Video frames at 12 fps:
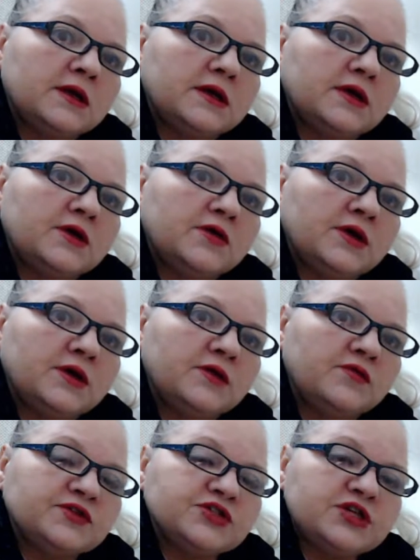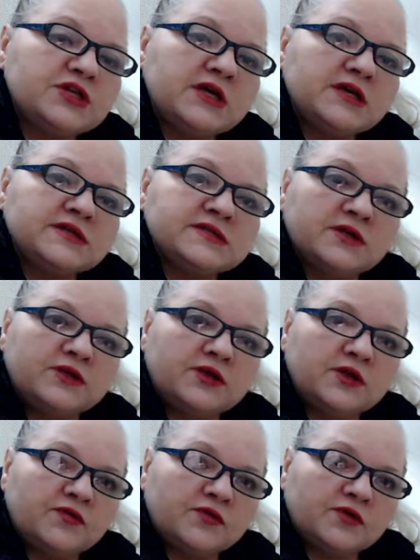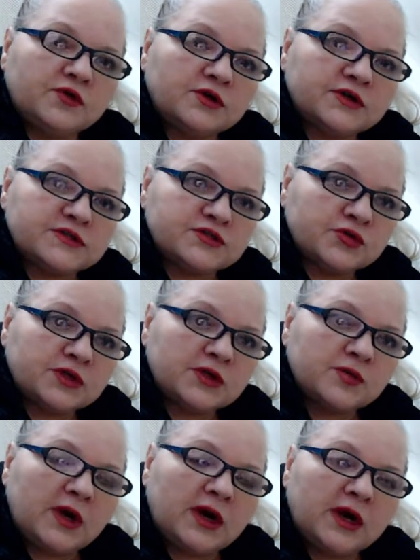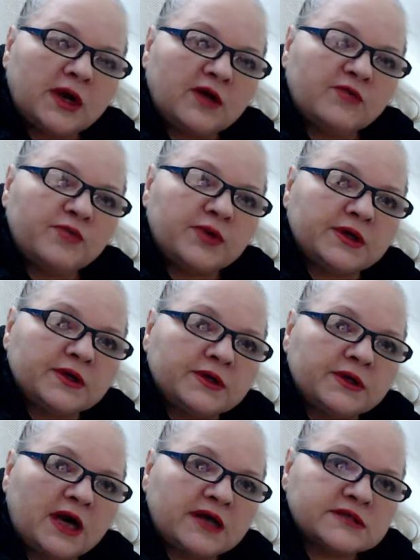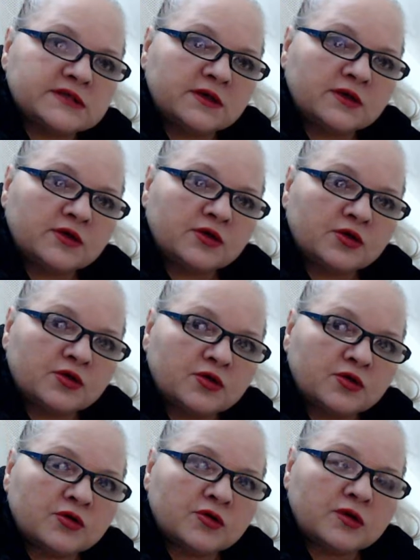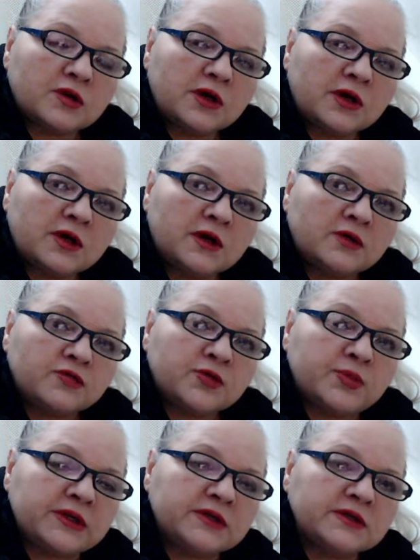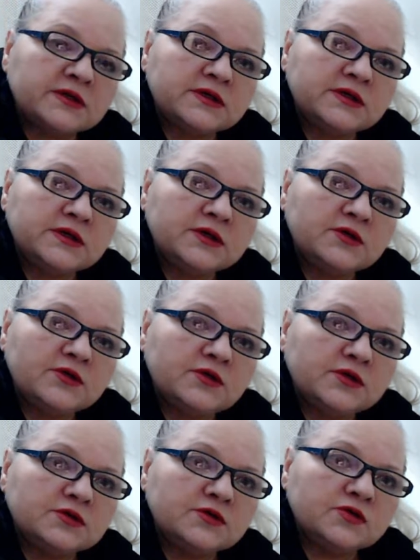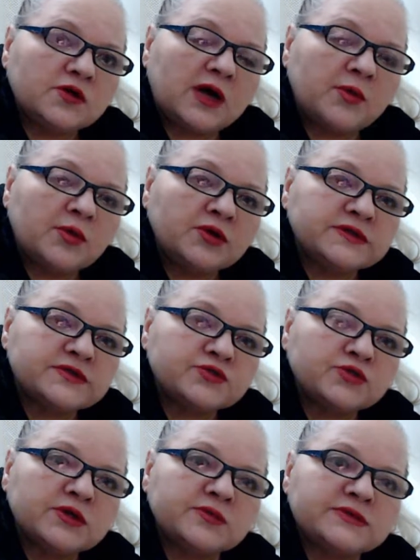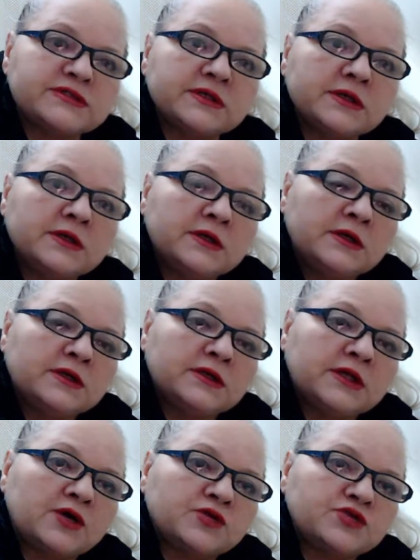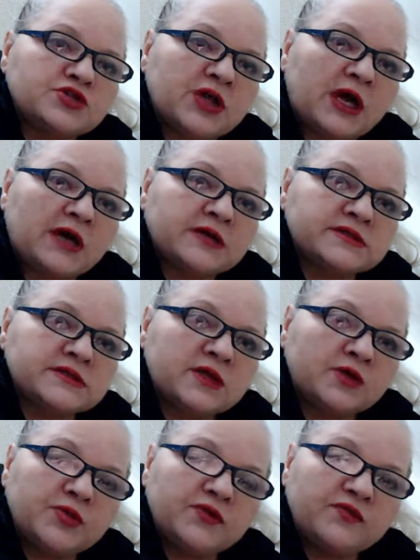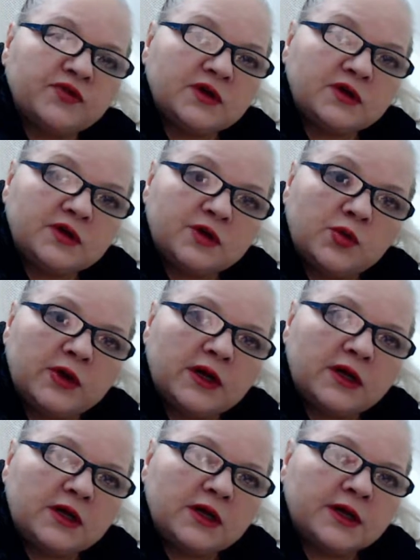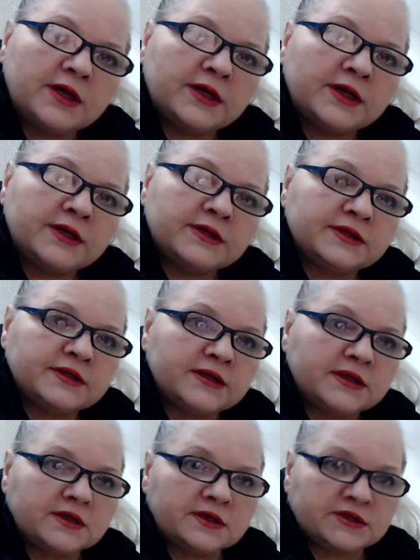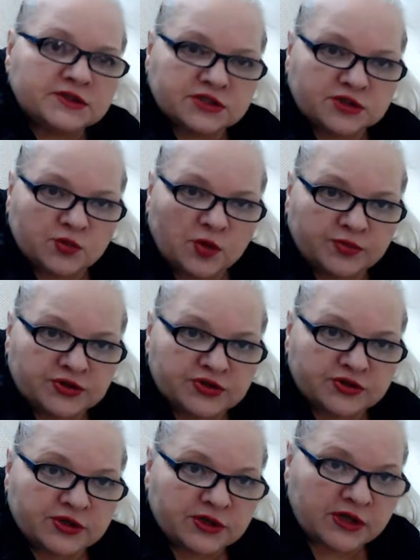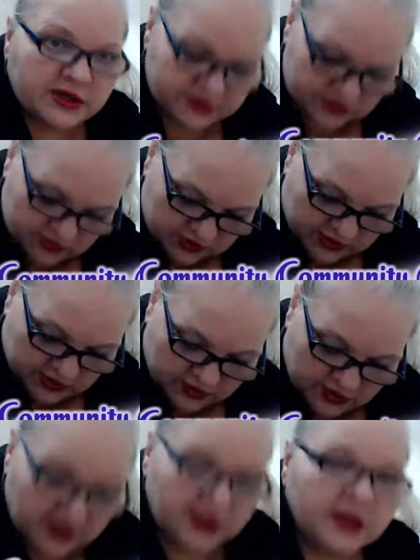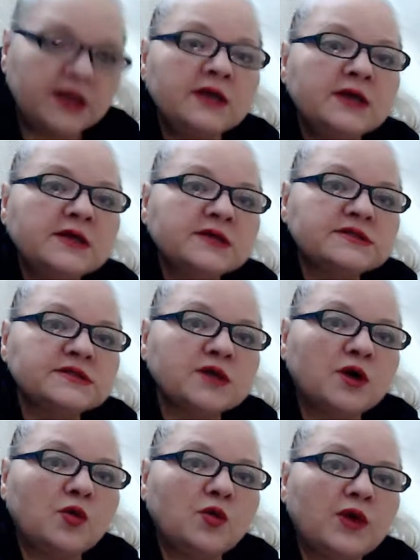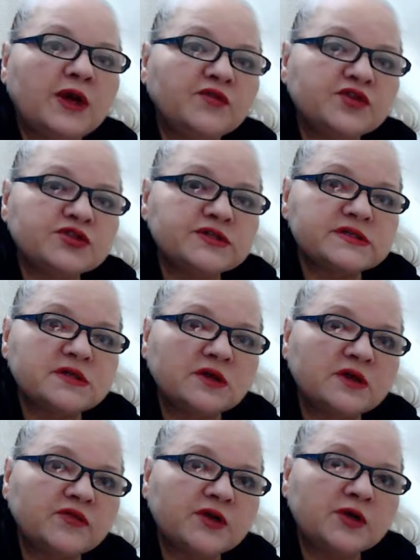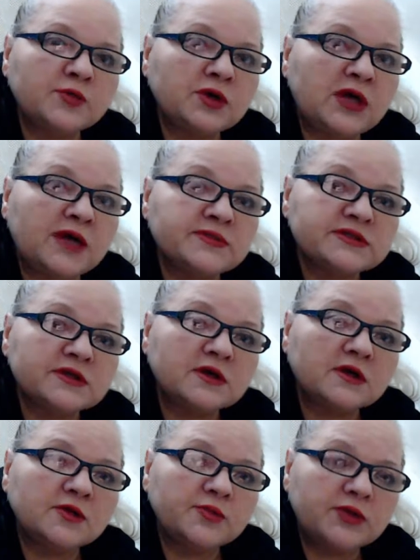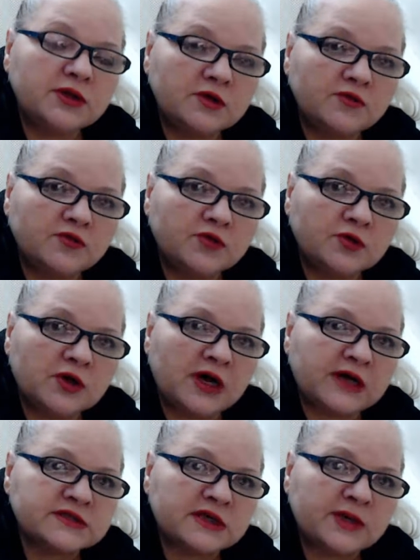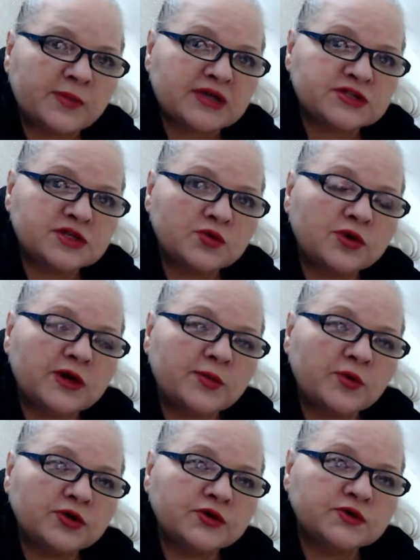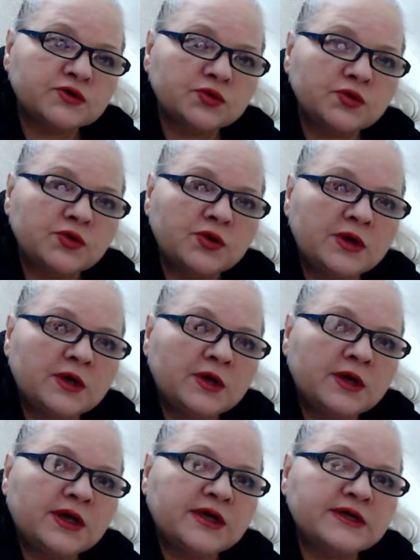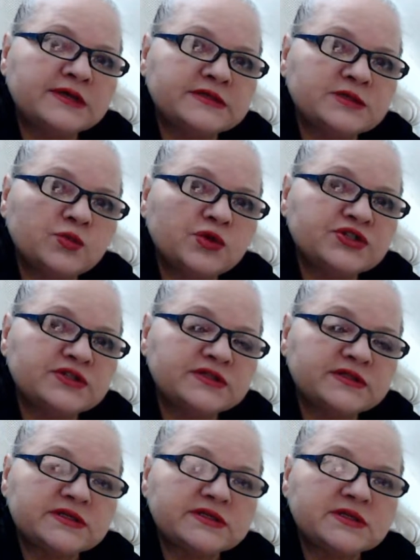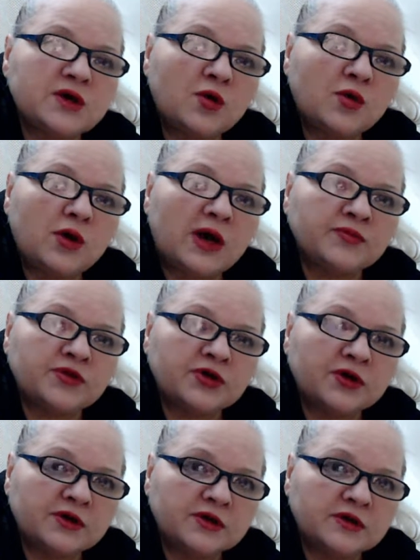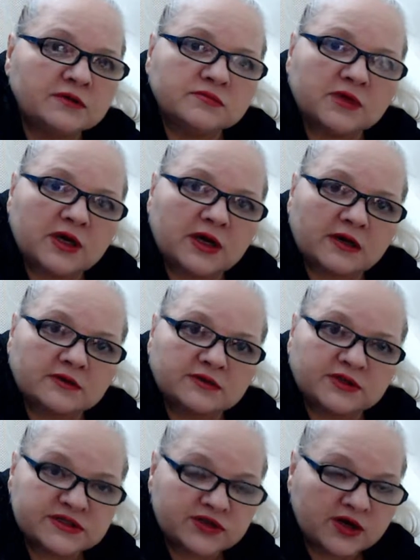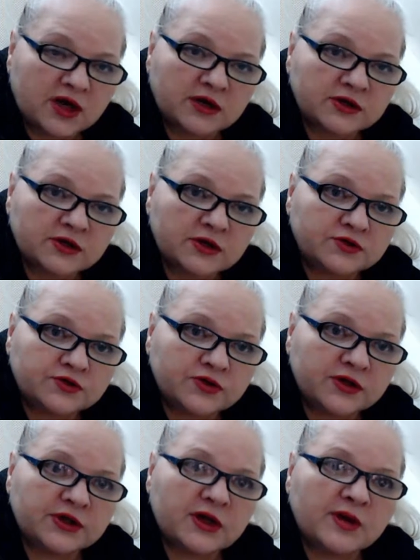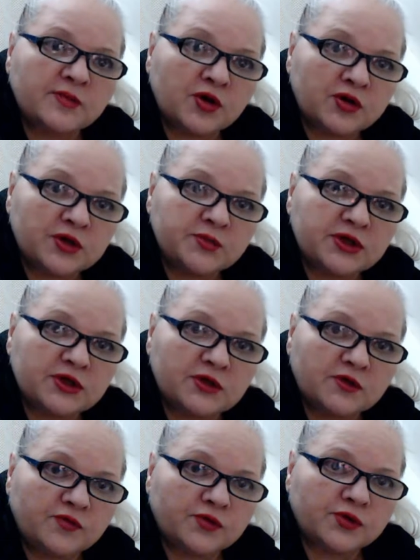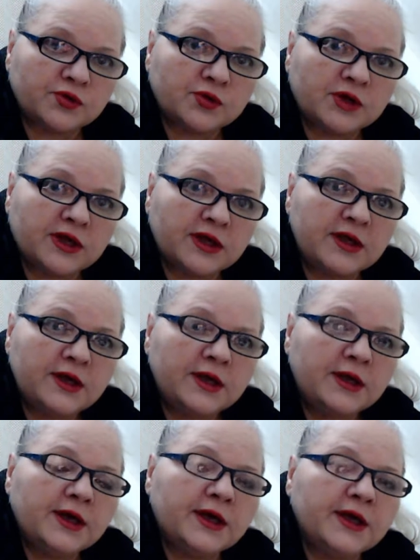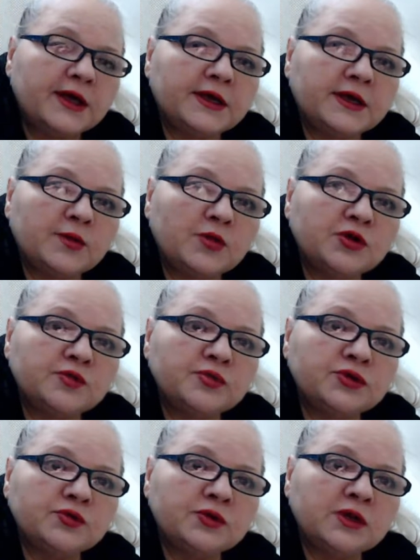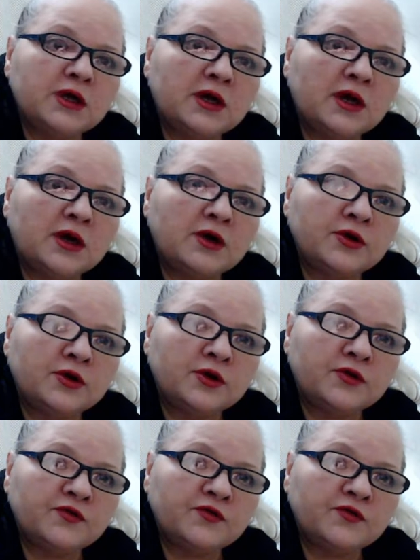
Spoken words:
Virginia is not here for the stream. I have been asking her repeatedly to come on the streams. Now she has not been feeling well, and yes, she won't be joining us today, okay? So whenever she's not available, I'm still gonna be here for you guys. And what I'm gonna do is, when she says no, I'm not gonna disregard it altogether. I'm gonna be here for you, okay? And I'm gonna be doing a lot of